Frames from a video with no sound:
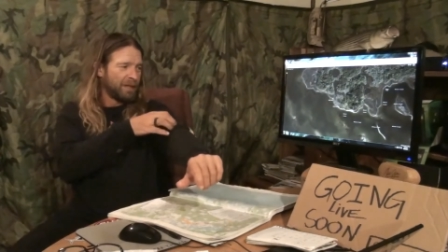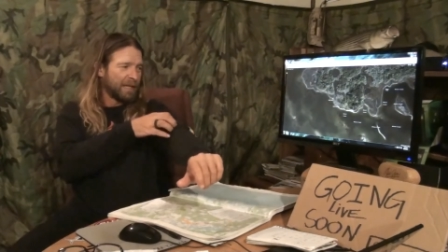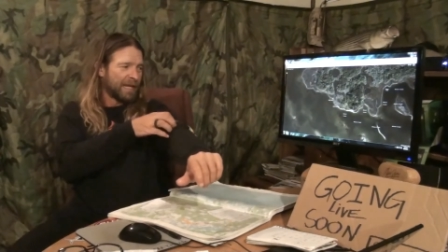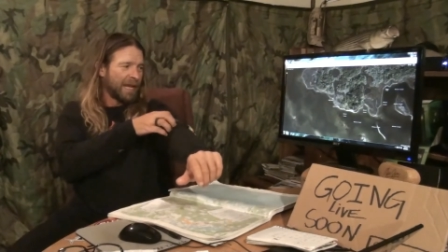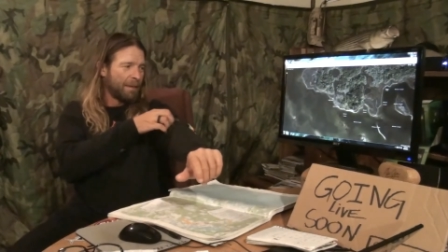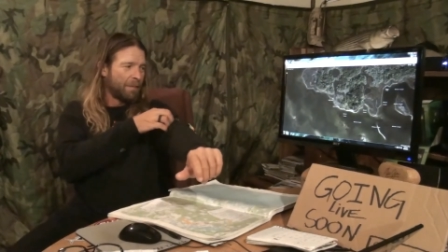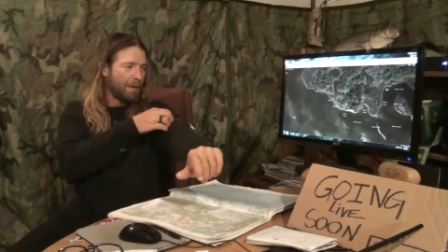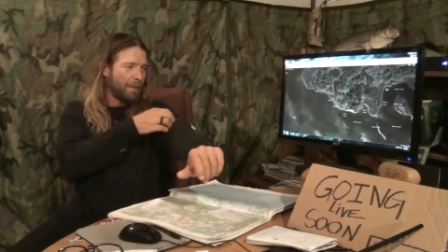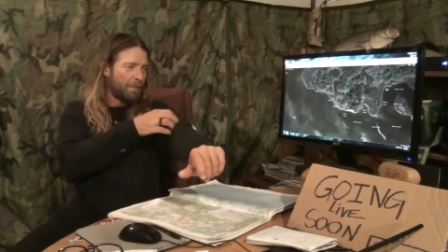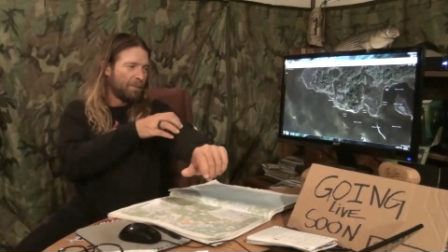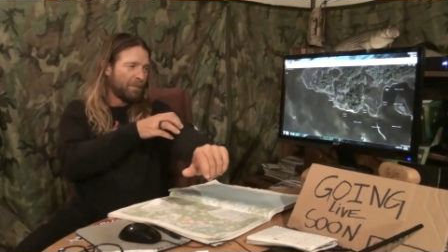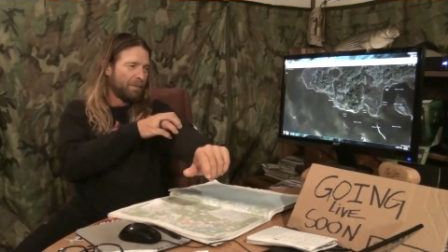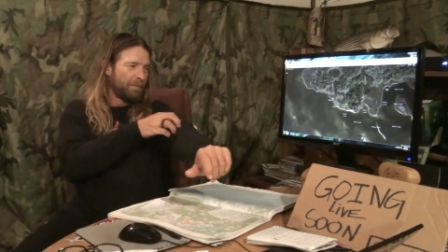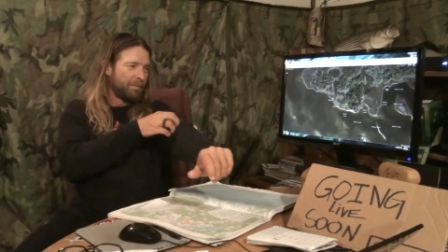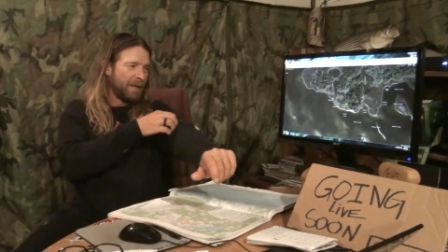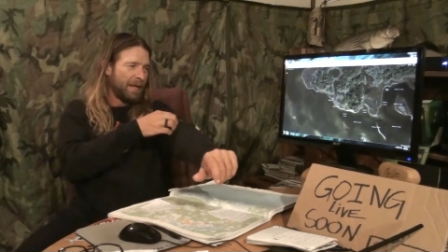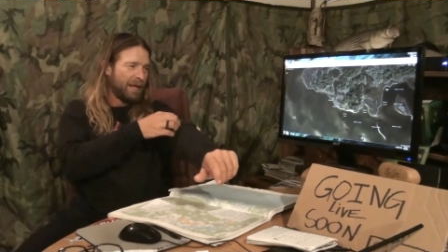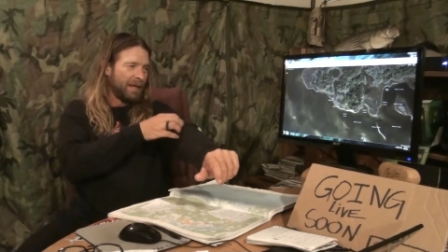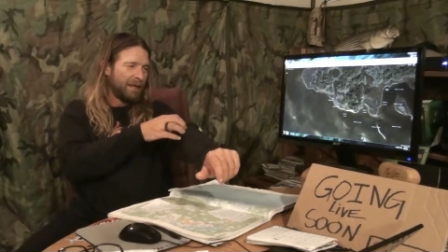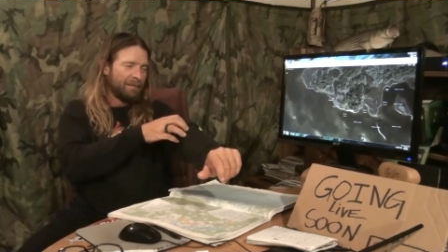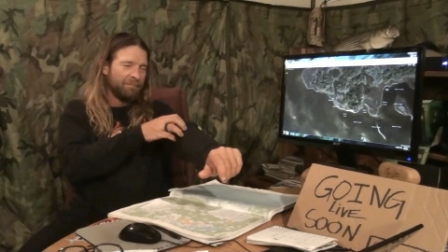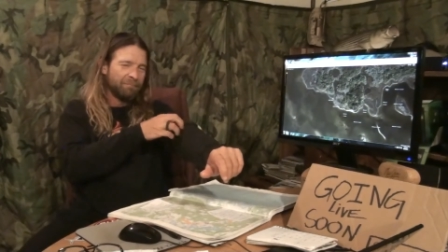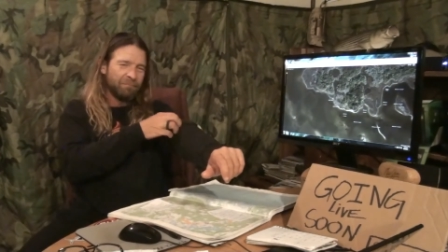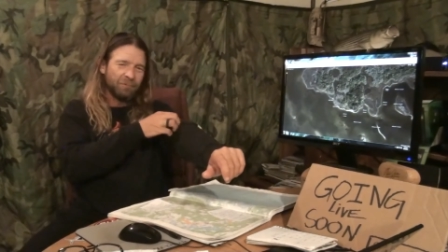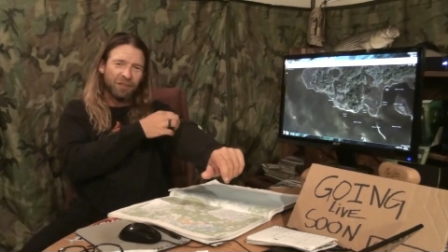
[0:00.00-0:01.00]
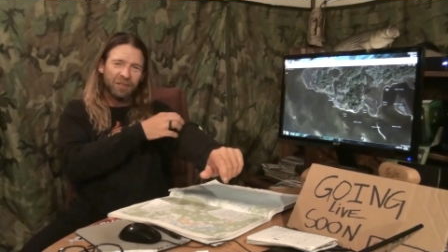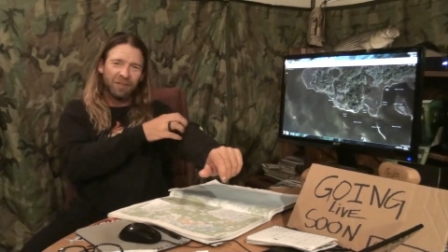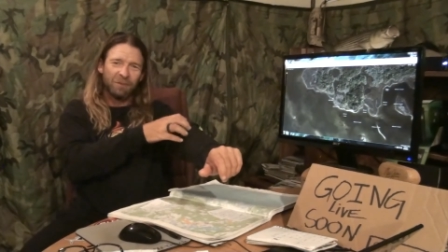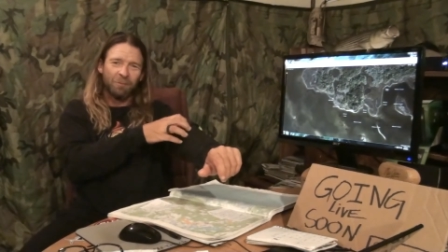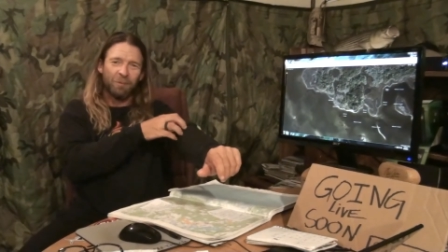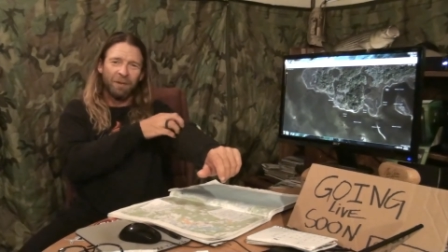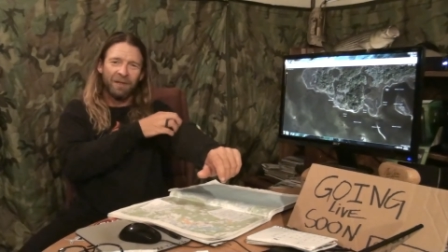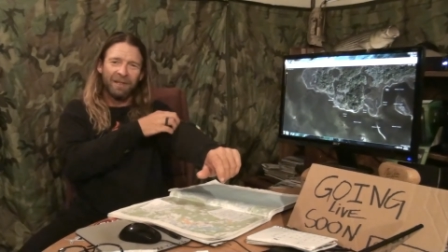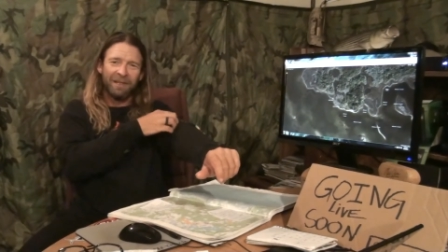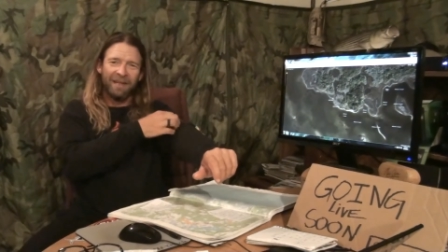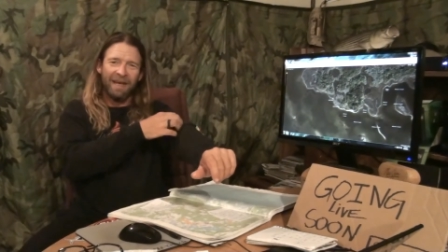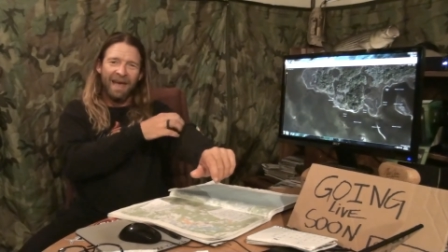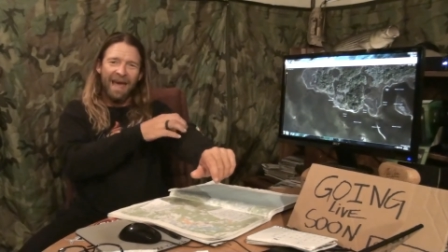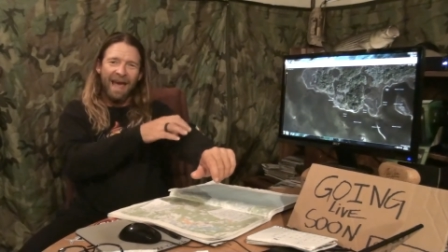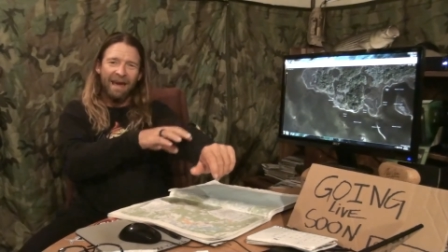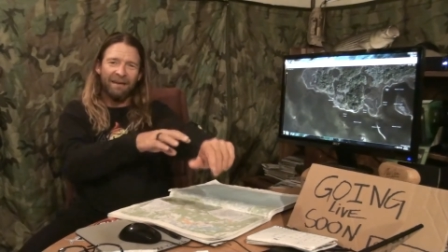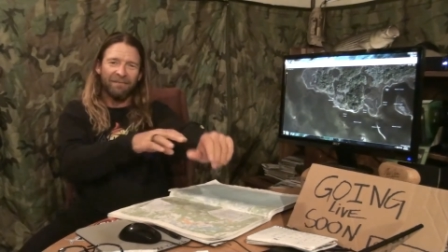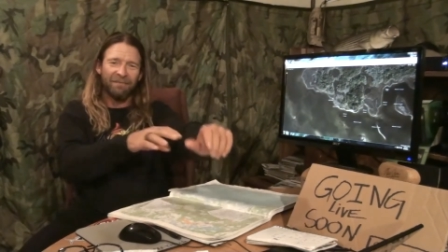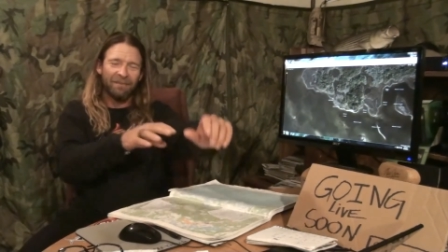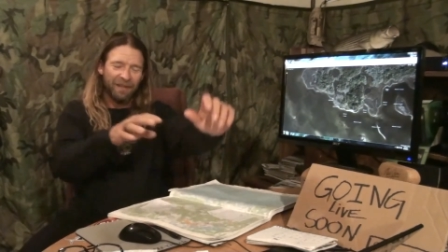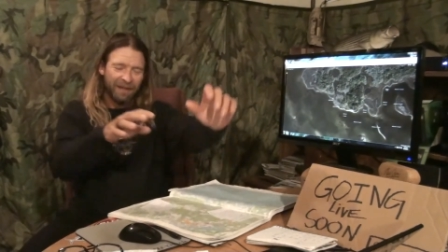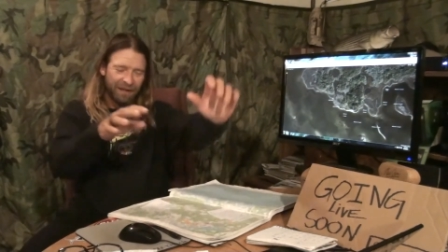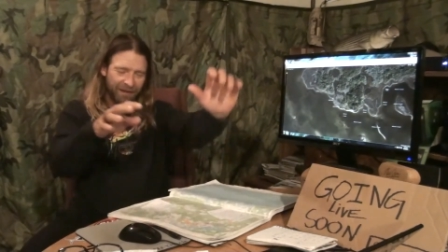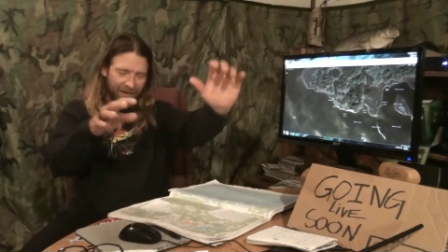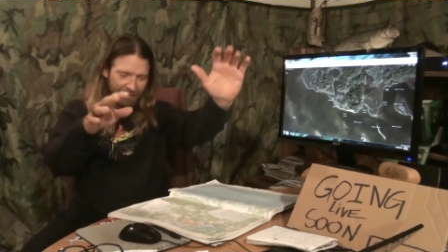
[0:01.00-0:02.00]
that came up and just wanted to
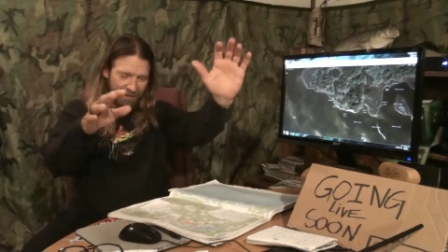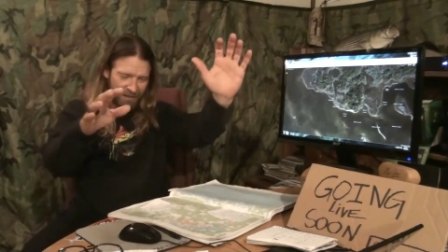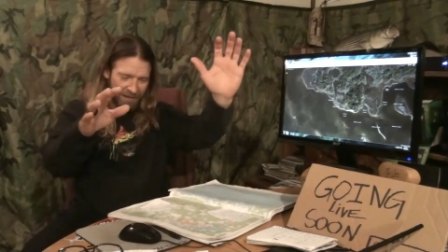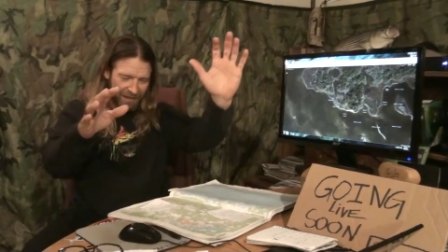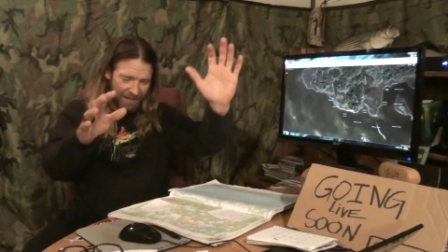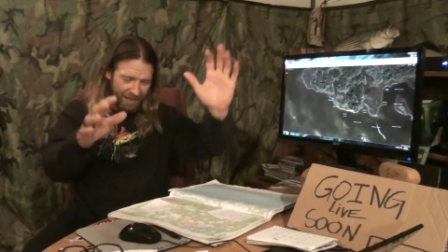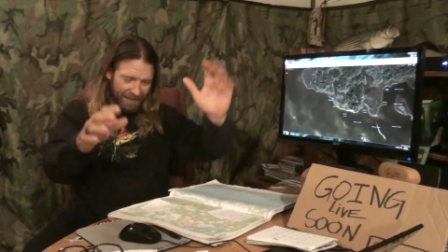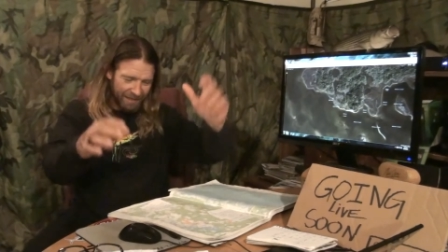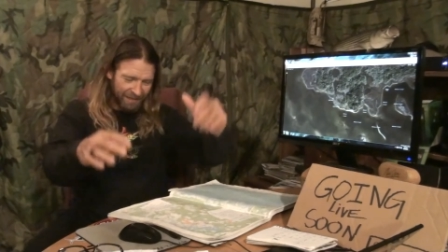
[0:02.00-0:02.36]
have their